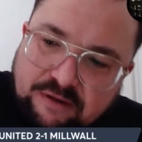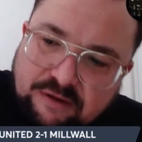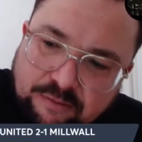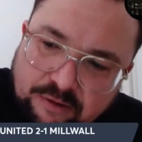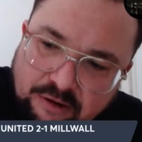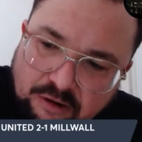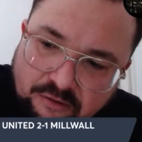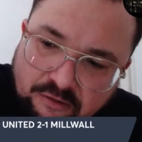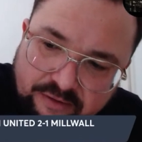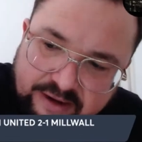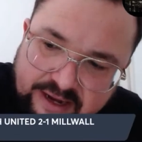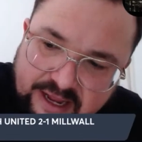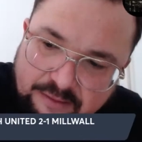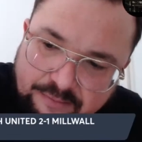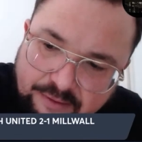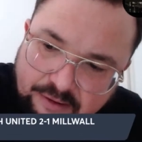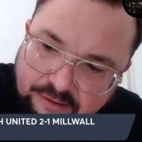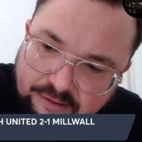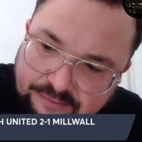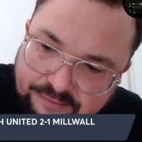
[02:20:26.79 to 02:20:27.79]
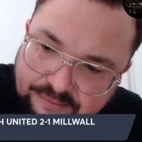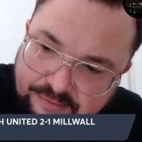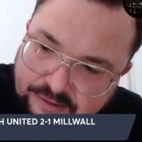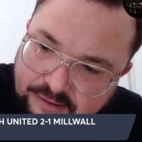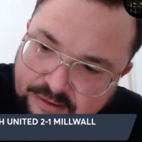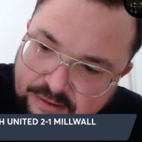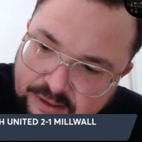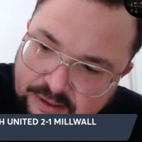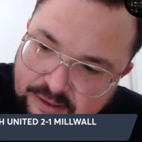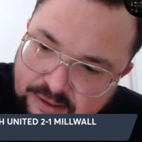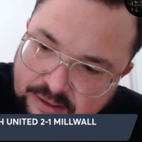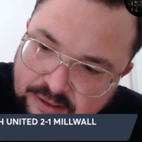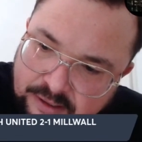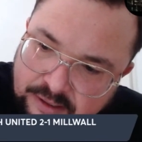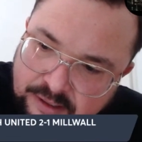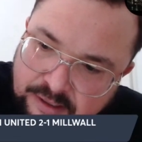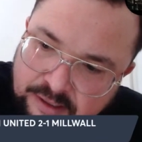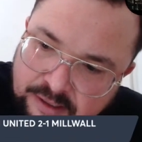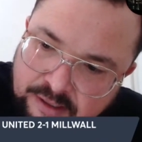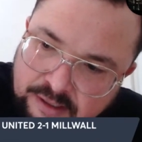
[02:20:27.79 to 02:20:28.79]
Well, I already am home.
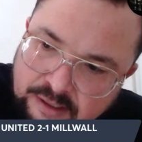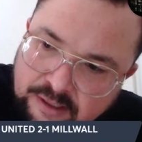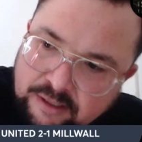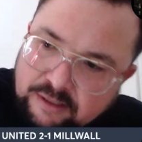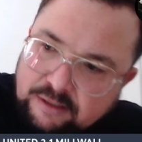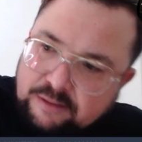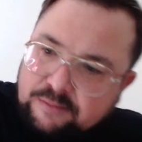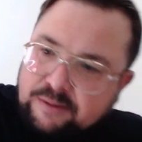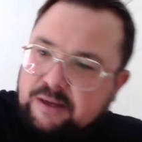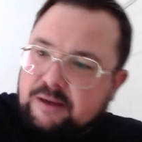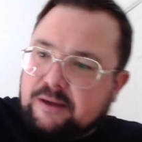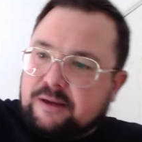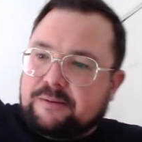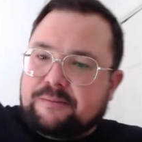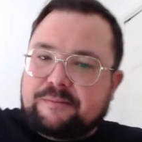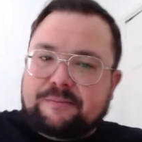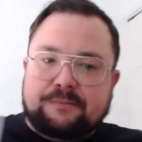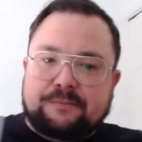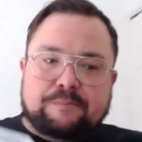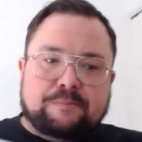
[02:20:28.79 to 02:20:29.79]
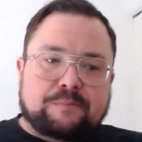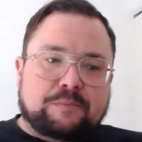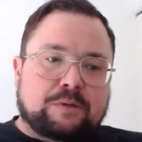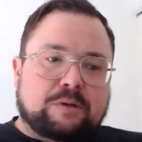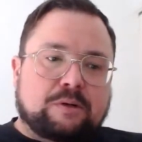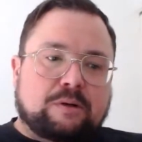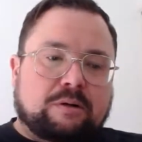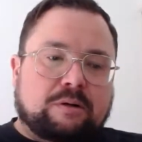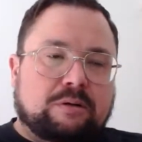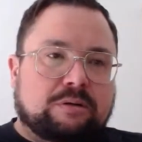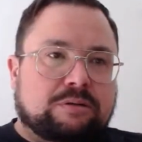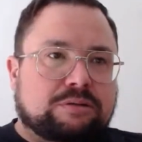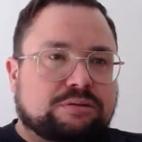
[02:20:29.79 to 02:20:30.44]
Well,